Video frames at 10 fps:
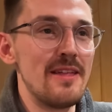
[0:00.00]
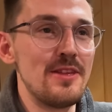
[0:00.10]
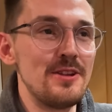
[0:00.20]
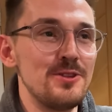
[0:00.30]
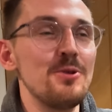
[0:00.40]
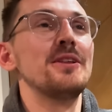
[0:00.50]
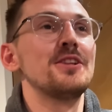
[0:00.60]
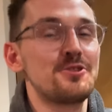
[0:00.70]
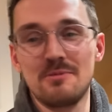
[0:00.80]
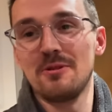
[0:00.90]
and then doing the
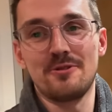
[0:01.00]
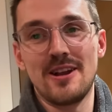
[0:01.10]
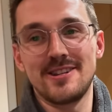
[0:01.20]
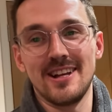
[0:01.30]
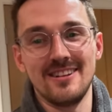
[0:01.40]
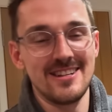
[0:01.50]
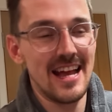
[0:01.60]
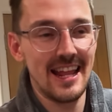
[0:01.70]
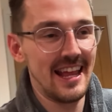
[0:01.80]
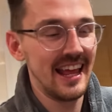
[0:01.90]
triple threat challenge.
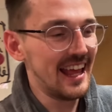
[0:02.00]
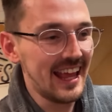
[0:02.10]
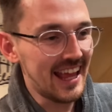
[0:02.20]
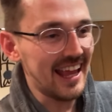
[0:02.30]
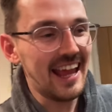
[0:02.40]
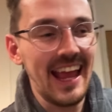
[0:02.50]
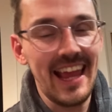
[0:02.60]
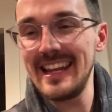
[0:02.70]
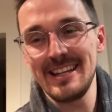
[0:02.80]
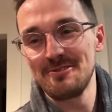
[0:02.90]

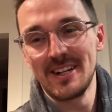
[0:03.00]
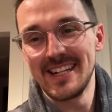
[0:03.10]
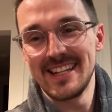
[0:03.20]
It is what it